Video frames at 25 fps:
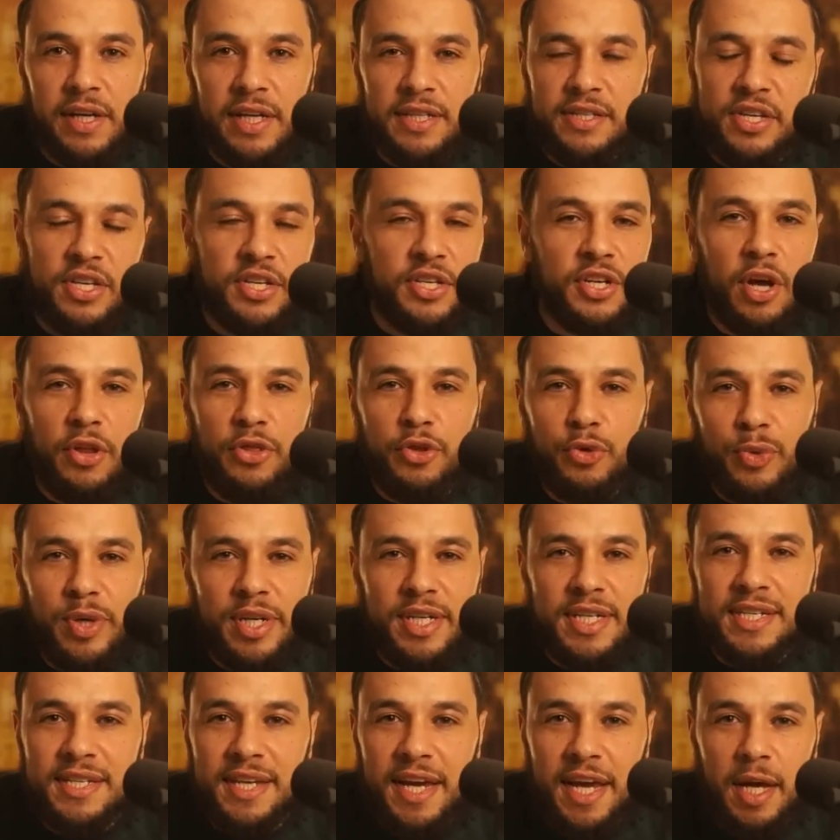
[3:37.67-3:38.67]
It's another
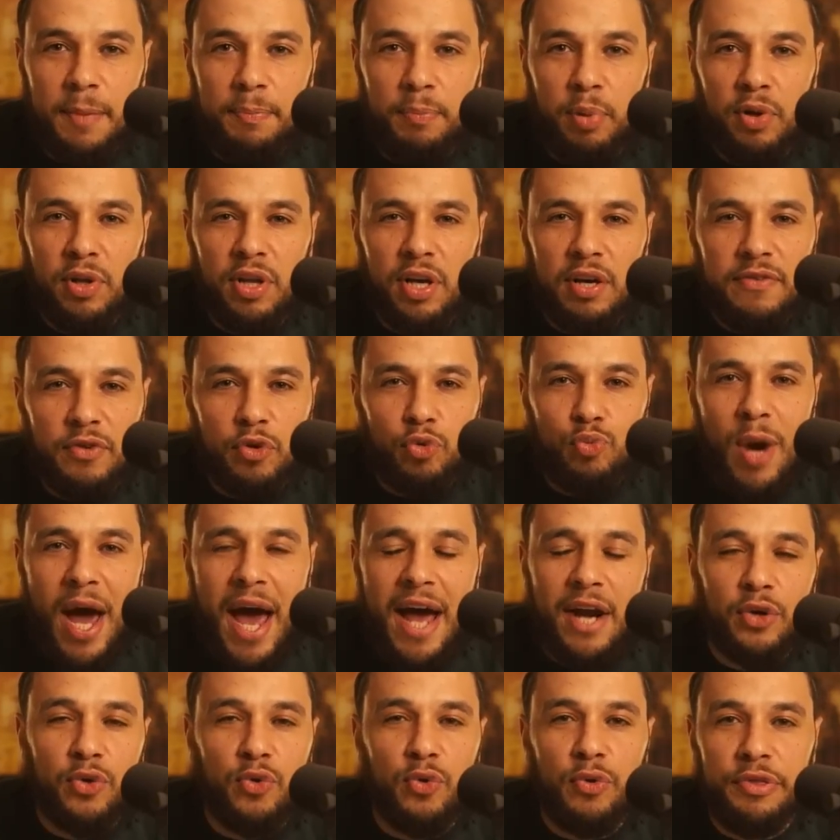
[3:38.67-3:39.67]
example of a
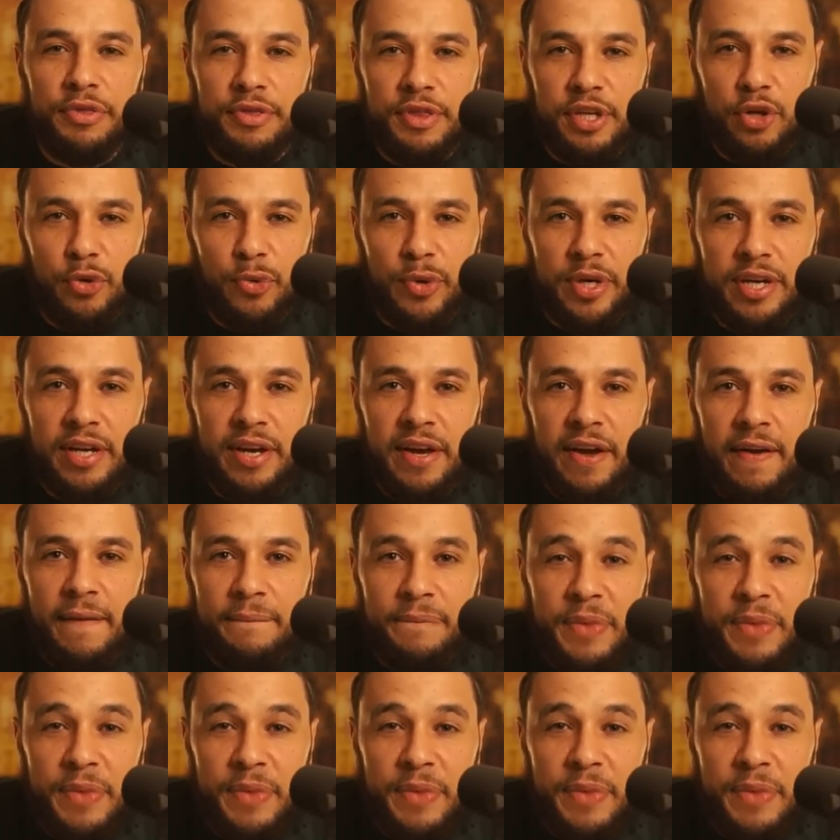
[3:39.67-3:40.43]
radical theory